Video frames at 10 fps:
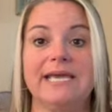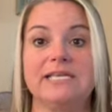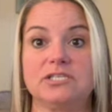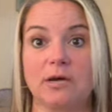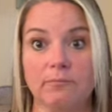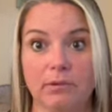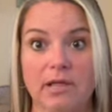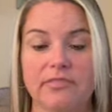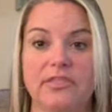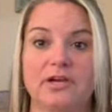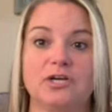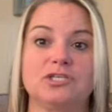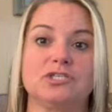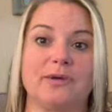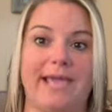He's on blood
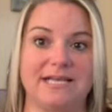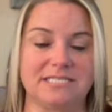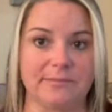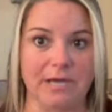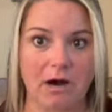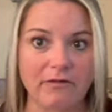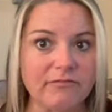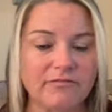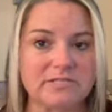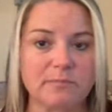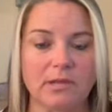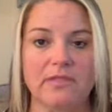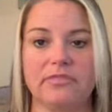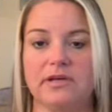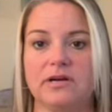thinners, so he has to be off of his
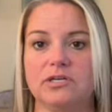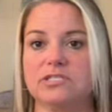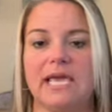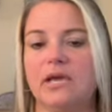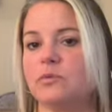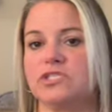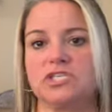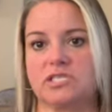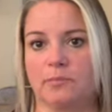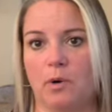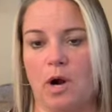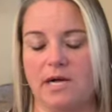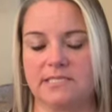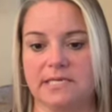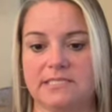blood thinners. It was just a
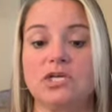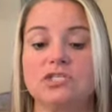process.